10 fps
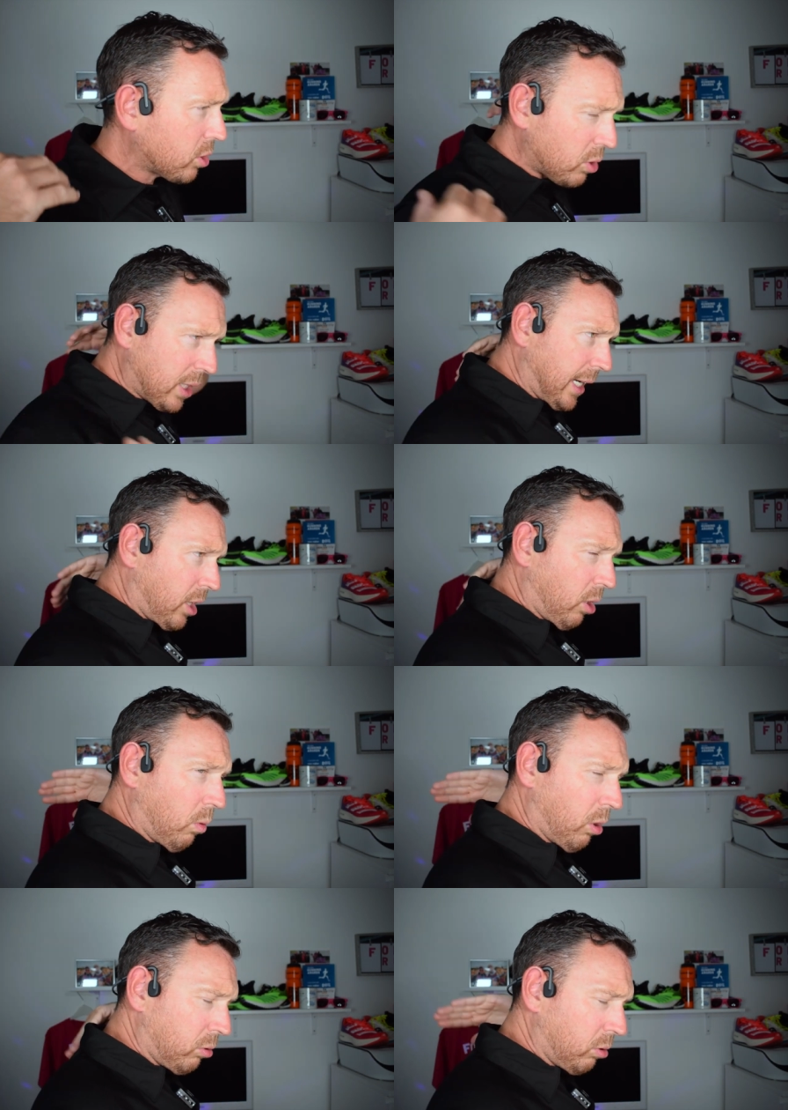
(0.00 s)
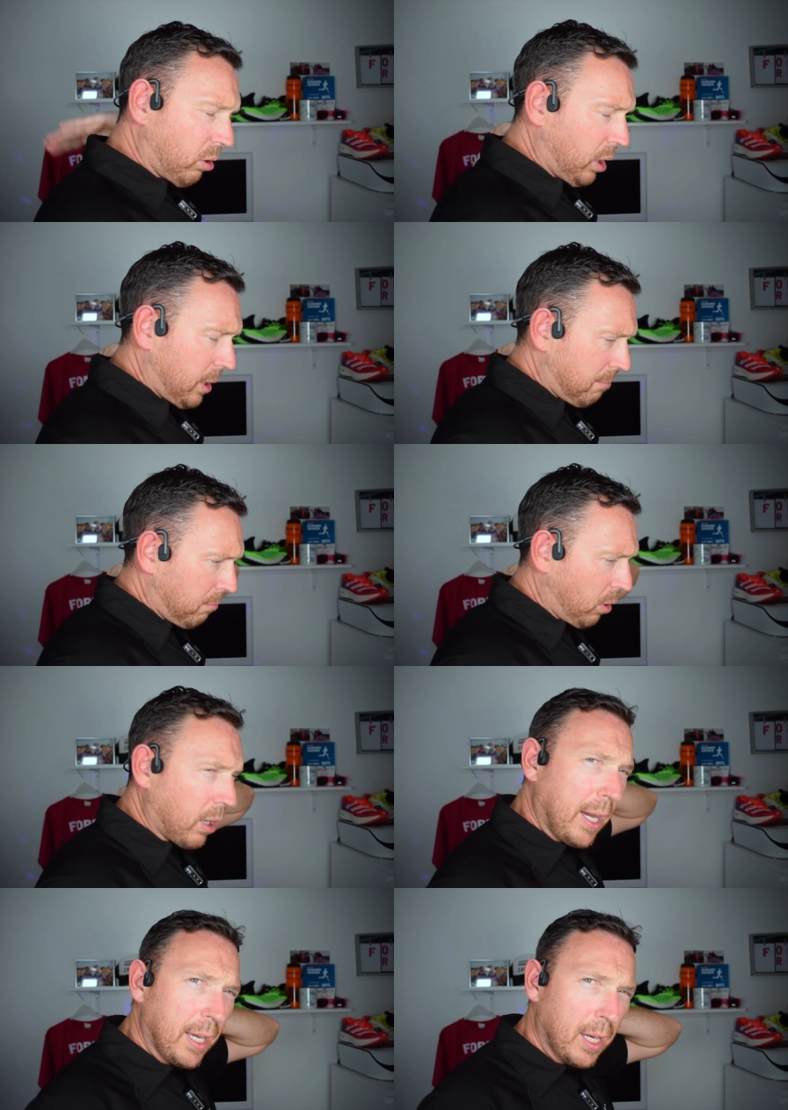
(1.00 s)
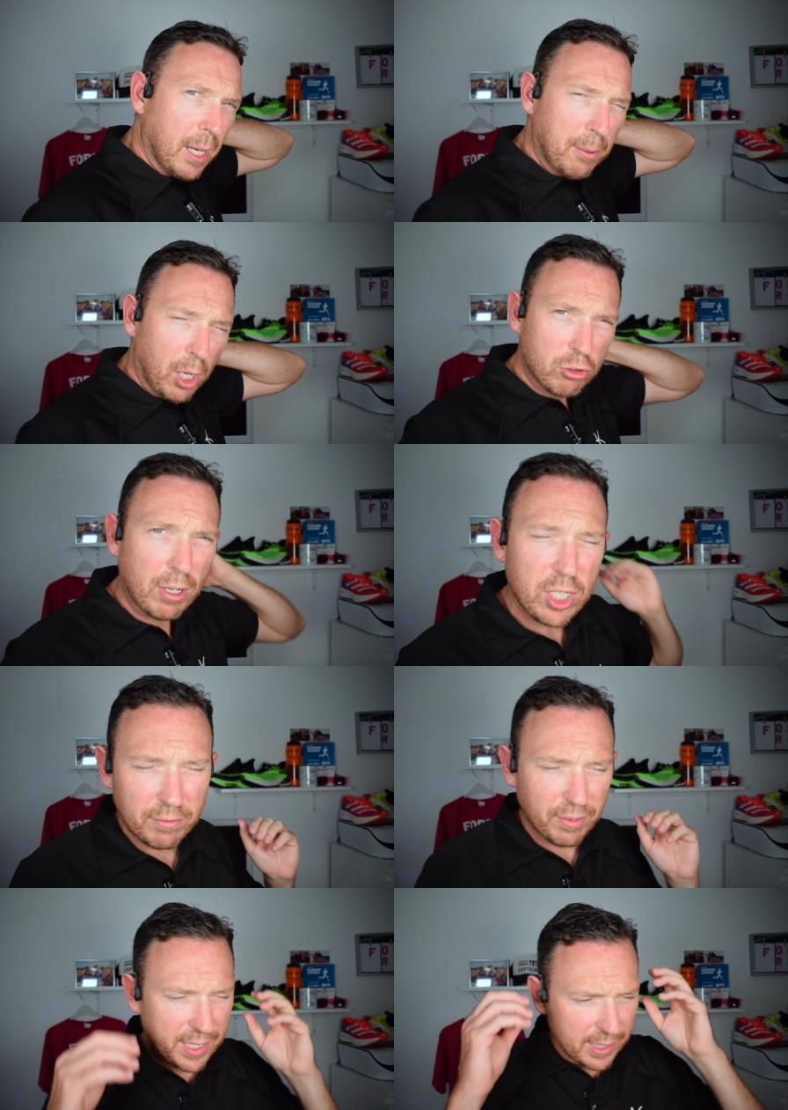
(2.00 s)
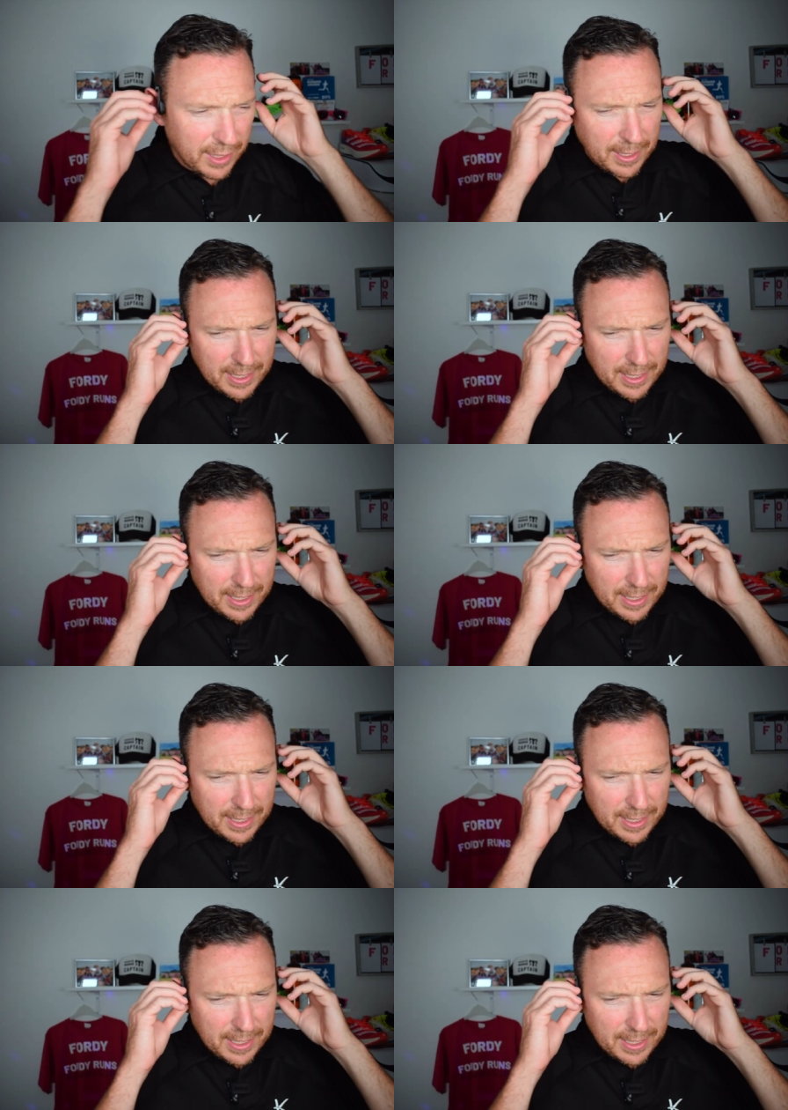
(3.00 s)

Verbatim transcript: used to get caught on my um, hydration vest.